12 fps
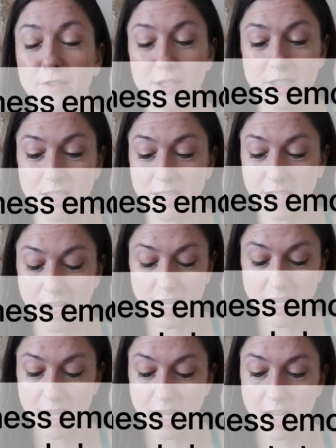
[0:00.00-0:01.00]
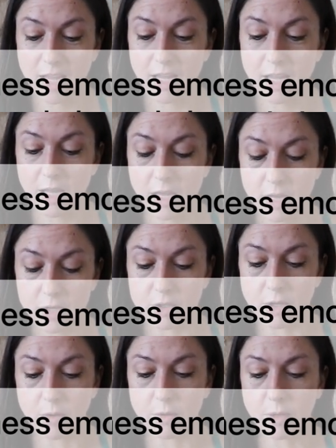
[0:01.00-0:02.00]
physically.
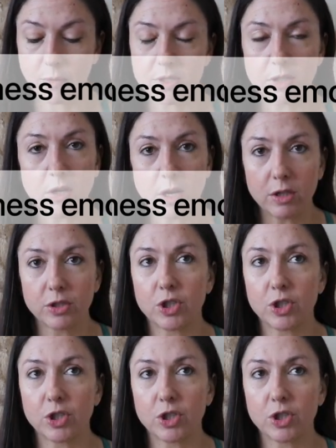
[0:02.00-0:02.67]
So it was a long